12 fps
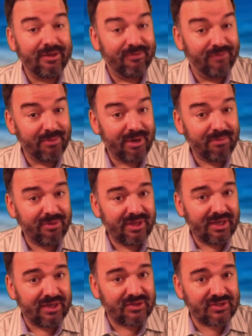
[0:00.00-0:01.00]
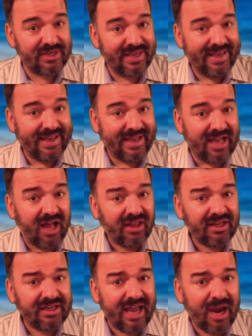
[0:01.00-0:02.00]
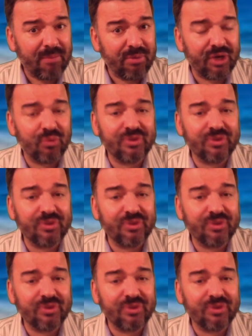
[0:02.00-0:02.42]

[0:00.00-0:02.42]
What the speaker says: remember this, Colin Kaepernick